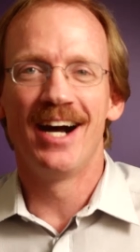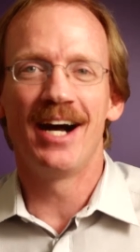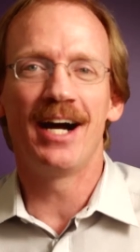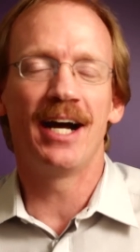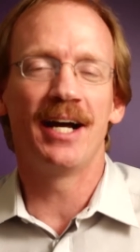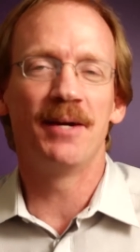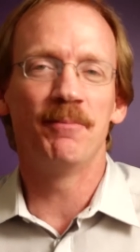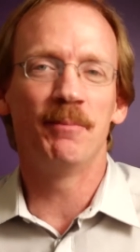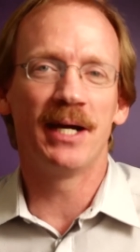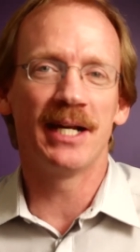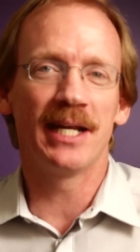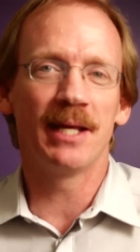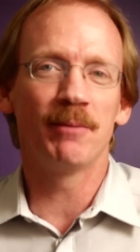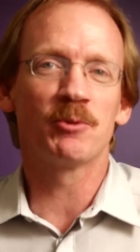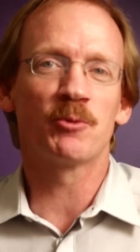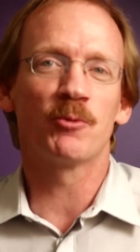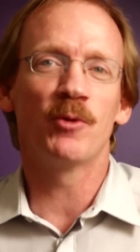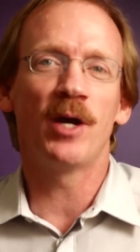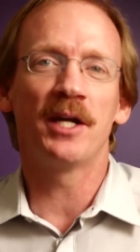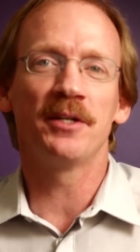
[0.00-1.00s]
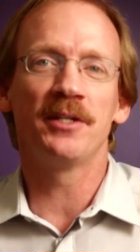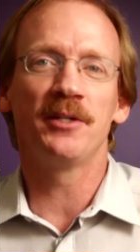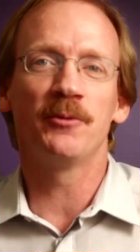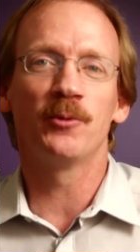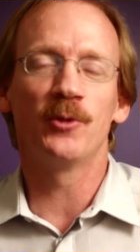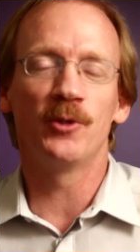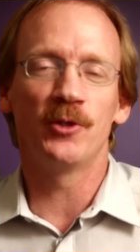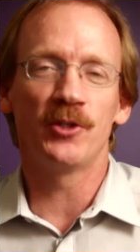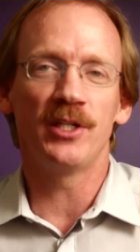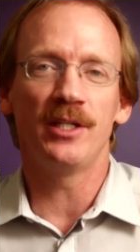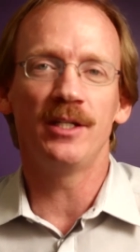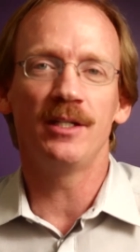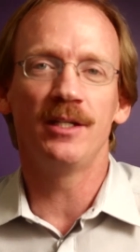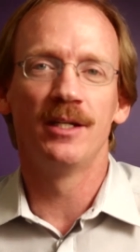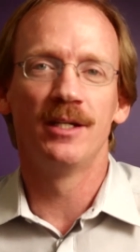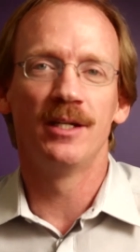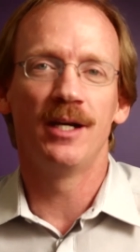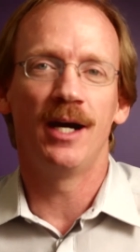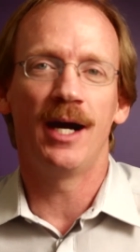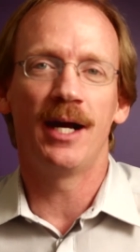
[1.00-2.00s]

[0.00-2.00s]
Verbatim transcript: Hi, my name is Rodney Ruge.